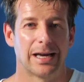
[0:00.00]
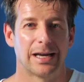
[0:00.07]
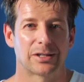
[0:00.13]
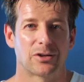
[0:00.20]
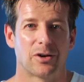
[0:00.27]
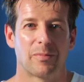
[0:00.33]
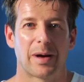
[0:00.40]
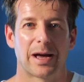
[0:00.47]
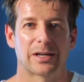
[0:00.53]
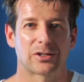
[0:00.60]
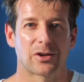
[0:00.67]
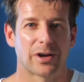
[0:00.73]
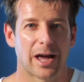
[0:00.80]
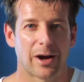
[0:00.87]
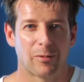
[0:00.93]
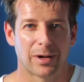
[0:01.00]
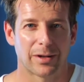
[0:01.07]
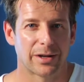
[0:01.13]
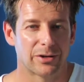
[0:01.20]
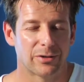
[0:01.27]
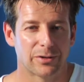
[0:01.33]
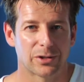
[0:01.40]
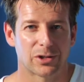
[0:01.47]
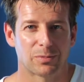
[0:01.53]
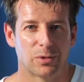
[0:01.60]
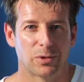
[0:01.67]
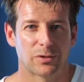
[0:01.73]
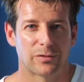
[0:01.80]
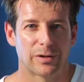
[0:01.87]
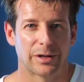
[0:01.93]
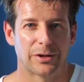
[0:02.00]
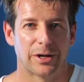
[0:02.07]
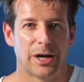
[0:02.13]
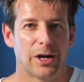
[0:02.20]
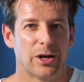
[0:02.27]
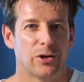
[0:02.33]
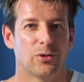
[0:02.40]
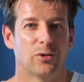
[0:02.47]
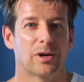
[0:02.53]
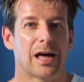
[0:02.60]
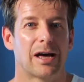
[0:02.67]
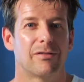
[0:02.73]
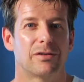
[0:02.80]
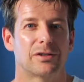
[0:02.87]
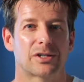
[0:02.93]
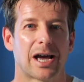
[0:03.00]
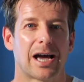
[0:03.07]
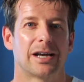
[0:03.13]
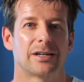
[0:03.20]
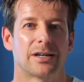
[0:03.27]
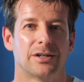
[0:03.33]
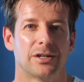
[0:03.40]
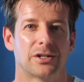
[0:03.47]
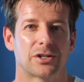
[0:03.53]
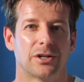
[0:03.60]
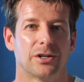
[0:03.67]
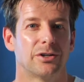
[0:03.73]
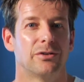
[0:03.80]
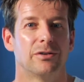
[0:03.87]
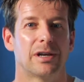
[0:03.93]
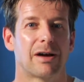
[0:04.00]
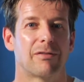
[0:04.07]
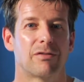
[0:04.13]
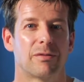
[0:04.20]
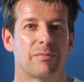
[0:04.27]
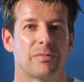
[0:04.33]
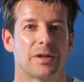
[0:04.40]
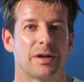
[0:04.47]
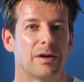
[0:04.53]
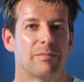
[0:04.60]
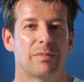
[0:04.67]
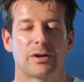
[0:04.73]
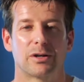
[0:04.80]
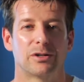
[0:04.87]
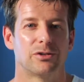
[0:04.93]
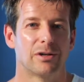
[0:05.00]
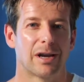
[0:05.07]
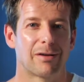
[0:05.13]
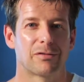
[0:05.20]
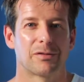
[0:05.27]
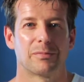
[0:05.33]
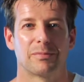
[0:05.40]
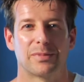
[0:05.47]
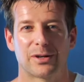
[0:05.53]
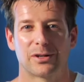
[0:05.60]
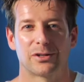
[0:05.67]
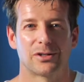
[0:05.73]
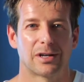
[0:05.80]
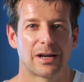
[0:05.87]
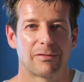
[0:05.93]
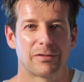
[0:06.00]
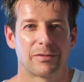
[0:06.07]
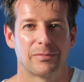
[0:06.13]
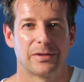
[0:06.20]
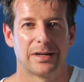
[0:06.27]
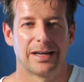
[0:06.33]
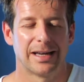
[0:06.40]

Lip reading: It's not based on how well they do on the sports field. Your love is unconditional. You love them because you love them because you love them.